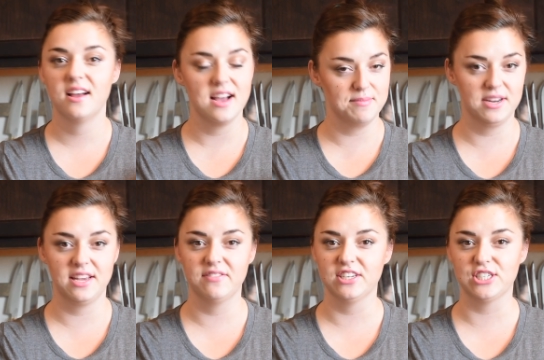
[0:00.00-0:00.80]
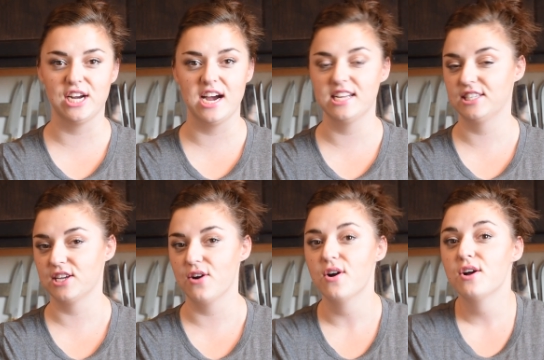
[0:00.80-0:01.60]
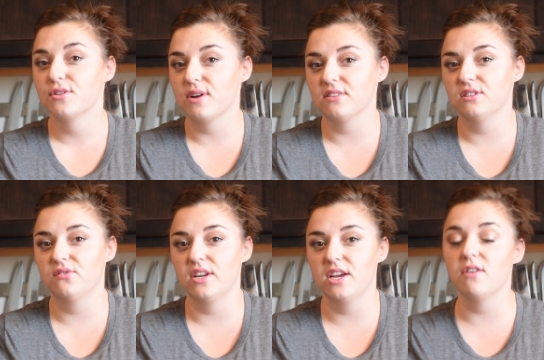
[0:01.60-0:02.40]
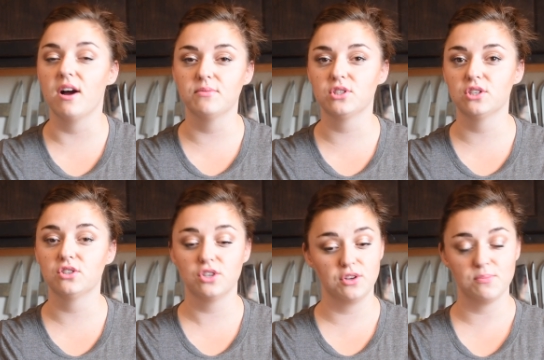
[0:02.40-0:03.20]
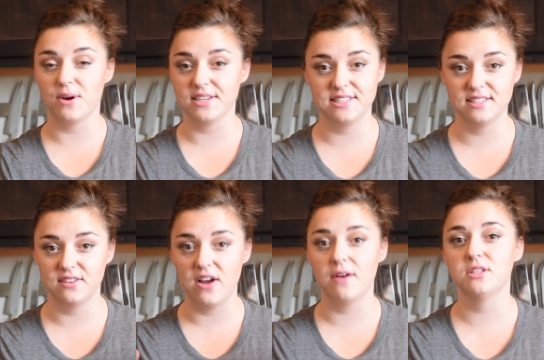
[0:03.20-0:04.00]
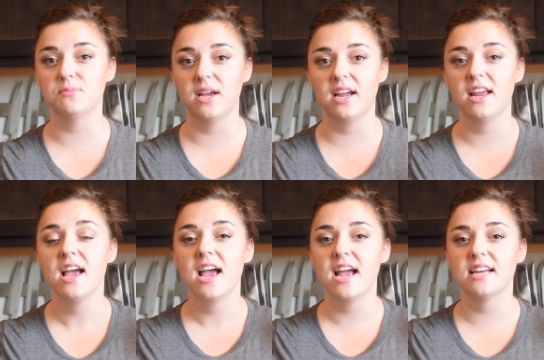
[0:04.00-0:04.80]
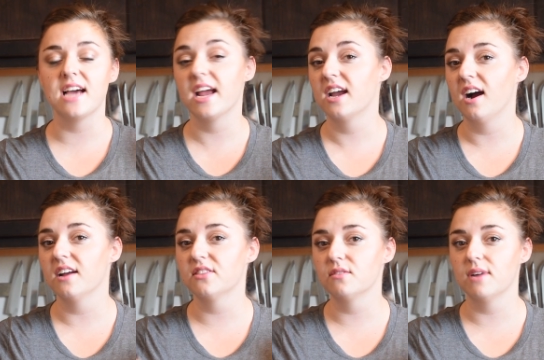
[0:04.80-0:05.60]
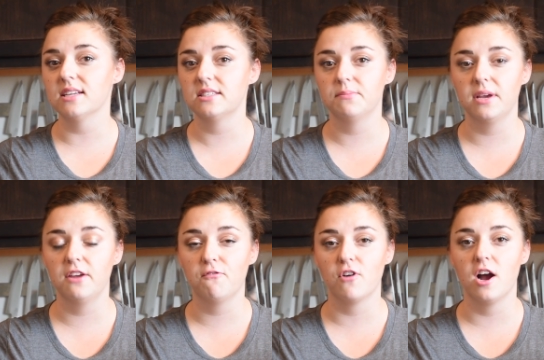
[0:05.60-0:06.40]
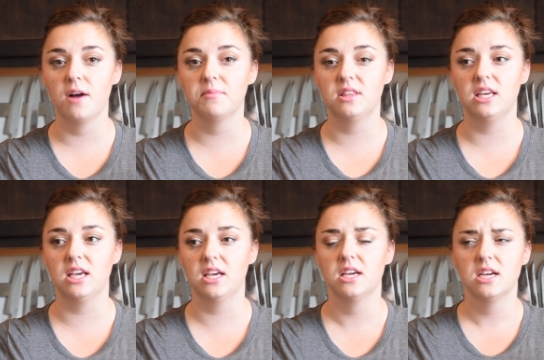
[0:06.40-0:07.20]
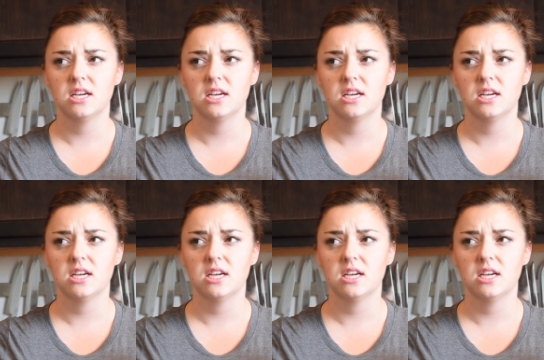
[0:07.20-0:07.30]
I'm gonna give it a shot. So throughout this video, I'm just gonna show you the process of how it's made. And I got the recipe from the,